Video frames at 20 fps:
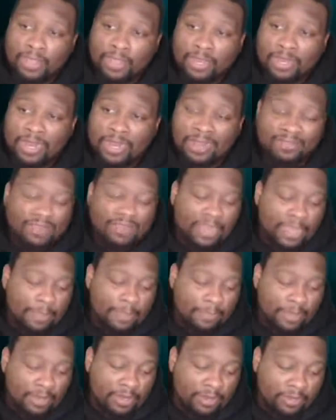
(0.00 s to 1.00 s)
And that's how I've
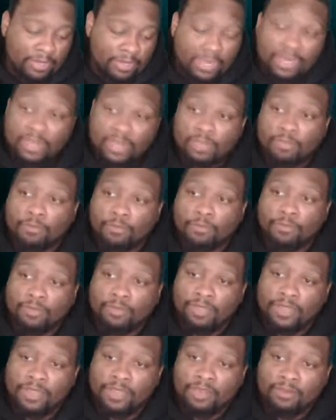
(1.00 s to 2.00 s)
been getting through
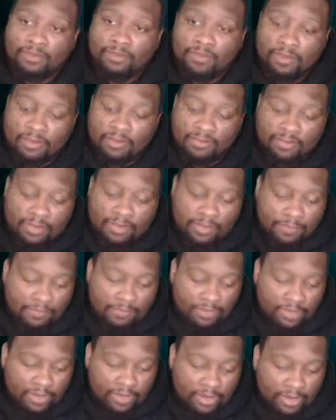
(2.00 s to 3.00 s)
things is um,
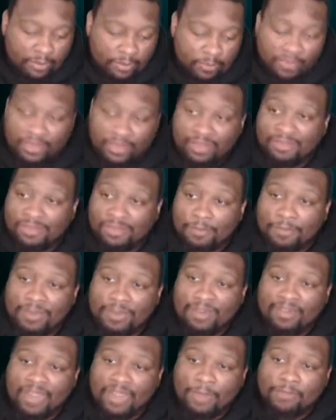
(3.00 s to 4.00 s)
releasing
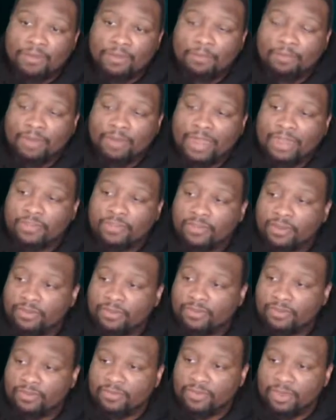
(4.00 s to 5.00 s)
beat tapes and
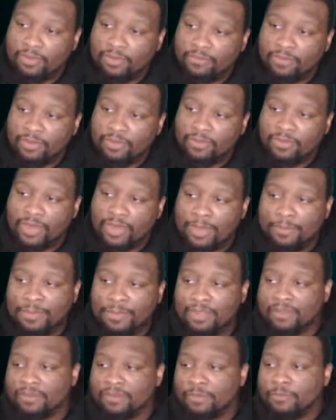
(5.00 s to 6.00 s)
projects and stuff. It's not
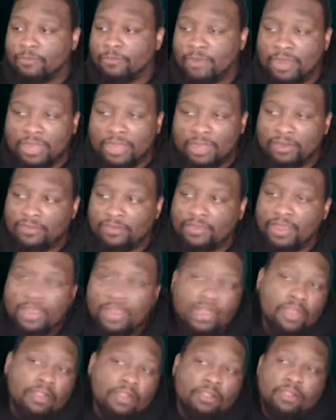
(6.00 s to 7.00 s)
because I'm trying to say,
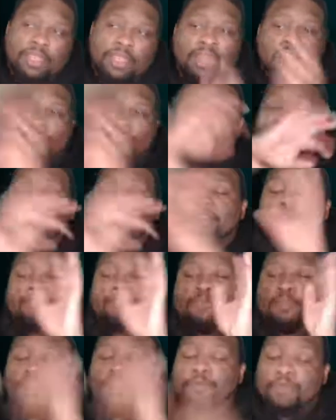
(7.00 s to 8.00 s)
look, I just released
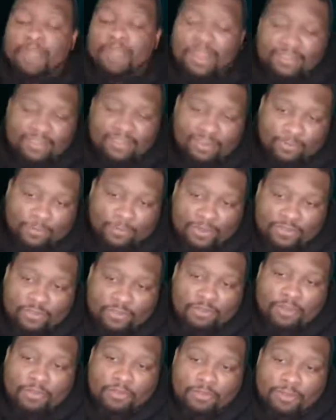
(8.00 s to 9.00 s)
40 projects. What
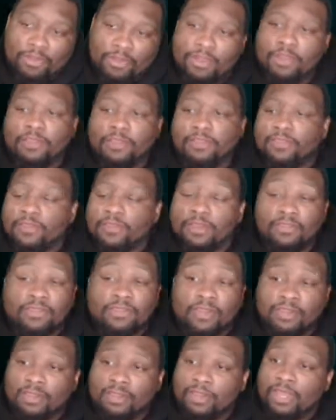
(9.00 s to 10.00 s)
you doing? It's, it's
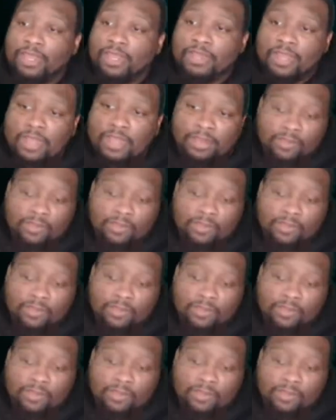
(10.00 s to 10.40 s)
nothing like that.